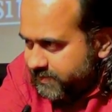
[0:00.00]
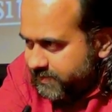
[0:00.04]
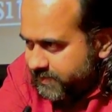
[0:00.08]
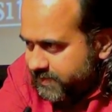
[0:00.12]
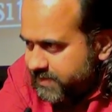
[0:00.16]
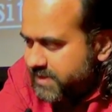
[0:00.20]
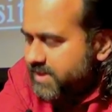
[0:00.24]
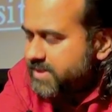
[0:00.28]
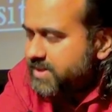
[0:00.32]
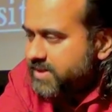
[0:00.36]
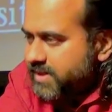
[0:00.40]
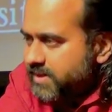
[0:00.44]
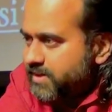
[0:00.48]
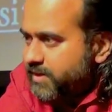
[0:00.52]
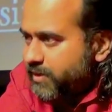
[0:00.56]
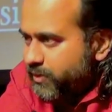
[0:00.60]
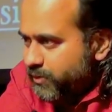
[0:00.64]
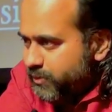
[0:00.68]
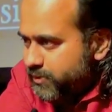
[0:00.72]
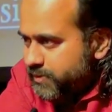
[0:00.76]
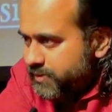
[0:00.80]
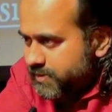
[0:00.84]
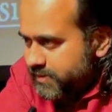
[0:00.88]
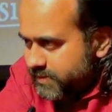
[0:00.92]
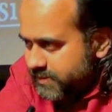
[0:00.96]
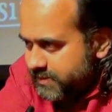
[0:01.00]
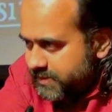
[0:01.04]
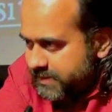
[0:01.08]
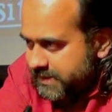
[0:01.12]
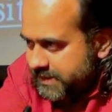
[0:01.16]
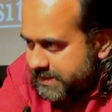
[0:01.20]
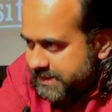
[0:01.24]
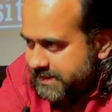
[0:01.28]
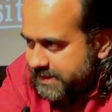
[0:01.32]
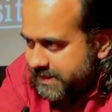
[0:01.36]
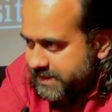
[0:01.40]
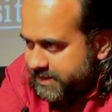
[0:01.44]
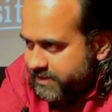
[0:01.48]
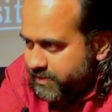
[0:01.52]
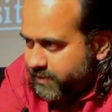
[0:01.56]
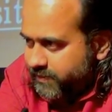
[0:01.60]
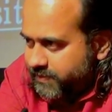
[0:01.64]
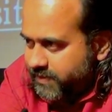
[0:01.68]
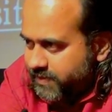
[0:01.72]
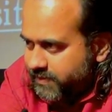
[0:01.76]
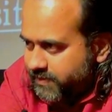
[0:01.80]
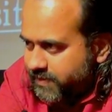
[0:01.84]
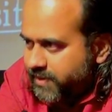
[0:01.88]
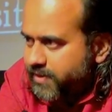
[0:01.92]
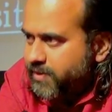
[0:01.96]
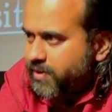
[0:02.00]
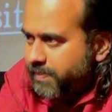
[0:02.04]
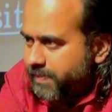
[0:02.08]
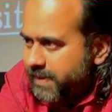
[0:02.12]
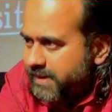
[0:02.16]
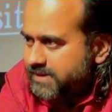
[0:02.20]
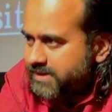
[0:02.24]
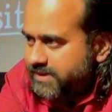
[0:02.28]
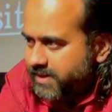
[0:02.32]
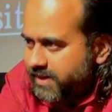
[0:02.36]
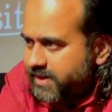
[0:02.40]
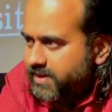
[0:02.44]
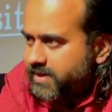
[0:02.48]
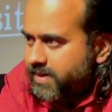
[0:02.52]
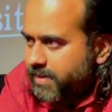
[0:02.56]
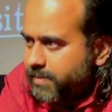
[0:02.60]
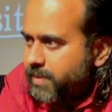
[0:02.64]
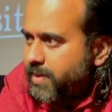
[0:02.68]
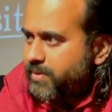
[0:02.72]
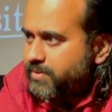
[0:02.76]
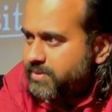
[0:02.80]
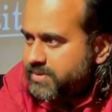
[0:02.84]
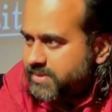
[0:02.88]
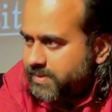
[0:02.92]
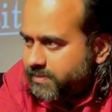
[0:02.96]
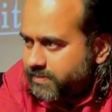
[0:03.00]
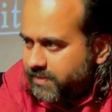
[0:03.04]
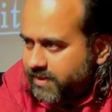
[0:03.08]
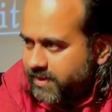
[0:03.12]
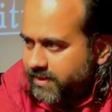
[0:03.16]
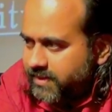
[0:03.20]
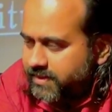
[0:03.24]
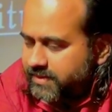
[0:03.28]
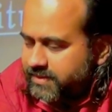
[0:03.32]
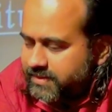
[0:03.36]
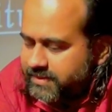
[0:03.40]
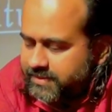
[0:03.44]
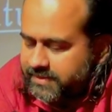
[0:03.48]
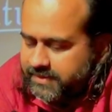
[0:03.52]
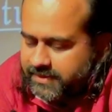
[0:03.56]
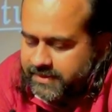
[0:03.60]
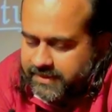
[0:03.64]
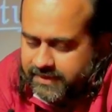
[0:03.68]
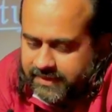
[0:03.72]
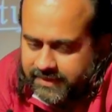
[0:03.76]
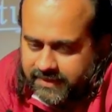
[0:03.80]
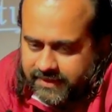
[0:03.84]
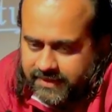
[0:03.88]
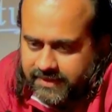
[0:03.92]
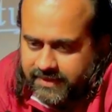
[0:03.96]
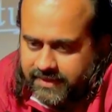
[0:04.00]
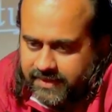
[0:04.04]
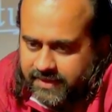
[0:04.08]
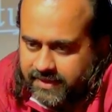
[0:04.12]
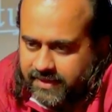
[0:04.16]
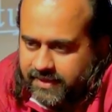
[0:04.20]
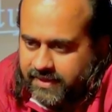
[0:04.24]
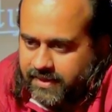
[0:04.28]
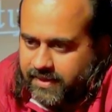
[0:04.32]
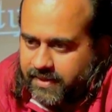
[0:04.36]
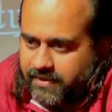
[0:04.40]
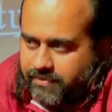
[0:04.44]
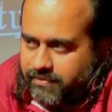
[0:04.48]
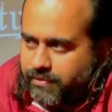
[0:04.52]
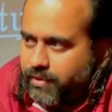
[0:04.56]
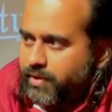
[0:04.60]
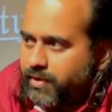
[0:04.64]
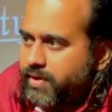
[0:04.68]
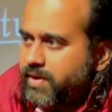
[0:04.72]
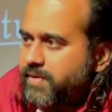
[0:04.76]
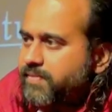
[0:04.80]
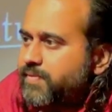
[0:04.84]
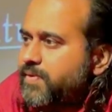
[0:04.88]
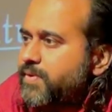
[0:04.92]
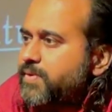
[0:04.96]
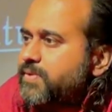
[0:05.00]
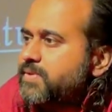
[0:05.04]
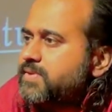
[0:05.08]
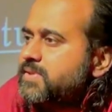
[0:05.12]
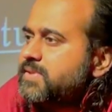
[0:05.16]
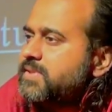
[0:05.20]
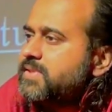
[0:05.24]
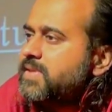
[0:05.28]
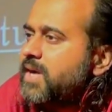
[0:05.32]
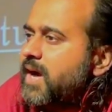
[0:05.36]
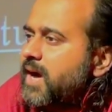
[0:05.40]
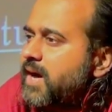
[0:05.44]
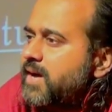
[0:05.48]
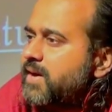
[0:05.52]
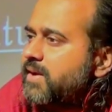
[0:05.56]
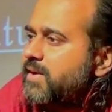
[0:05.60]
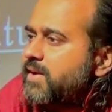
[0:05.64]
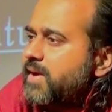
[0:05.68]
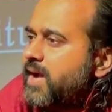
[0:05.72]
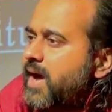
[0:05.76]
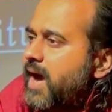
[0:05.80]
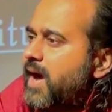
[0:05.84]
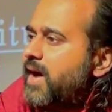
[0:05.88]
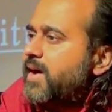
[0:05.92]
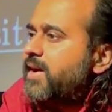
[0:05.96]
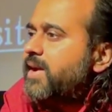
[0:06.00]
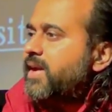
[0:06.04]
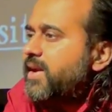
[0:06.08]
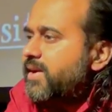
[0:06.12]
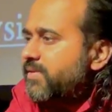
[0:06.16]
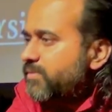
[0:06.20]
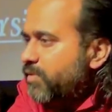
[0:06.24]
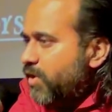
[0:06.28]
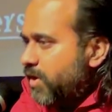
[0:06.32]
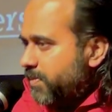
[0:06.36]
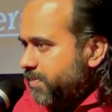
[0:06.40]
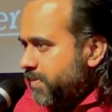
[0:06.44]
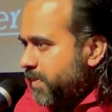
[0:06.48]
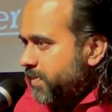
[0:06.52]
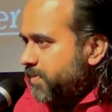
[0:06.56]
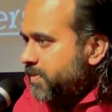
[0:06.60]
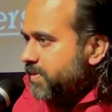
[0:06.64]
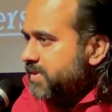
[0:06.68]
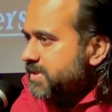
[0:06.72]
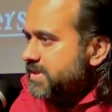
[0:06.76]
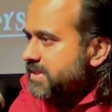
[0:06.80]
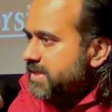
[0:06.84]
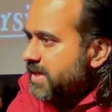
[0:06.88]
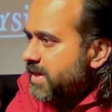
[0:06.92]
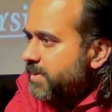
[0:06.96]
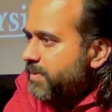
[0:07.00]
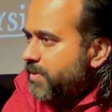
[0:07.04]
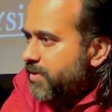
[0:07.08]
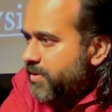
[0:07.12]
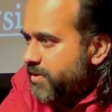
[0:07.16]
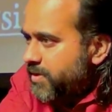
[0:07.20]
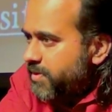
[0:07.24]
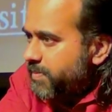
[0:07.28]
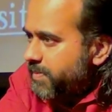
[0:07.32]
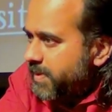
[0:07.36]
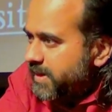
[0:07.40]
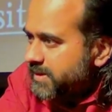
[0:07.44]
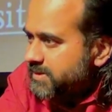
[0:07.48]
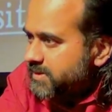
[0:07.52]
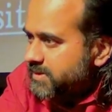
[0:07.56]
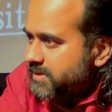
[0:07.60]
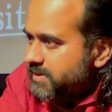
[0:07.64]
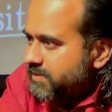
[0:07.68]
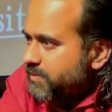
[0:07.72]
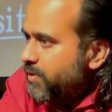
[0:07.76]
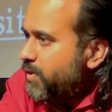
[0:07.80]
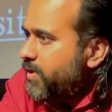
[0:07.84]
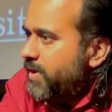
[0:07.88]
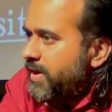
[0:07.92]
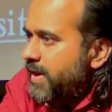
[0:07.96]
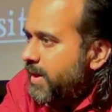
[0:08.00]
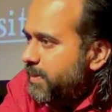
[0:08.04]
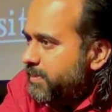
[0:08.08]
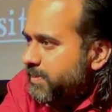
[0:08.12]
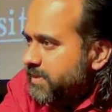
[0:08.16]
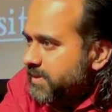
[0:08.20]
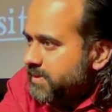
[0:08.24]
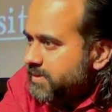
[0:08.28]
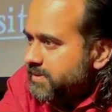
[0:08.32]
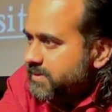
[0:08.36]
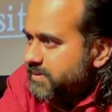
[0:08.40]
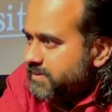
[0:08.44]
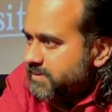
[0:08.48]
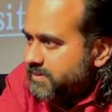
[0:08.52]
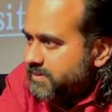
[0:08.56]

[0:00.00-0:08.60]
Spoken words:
Just in the loose sense of the word, you are passionate about something. What if you start regarding what people say about your passion? What will happen?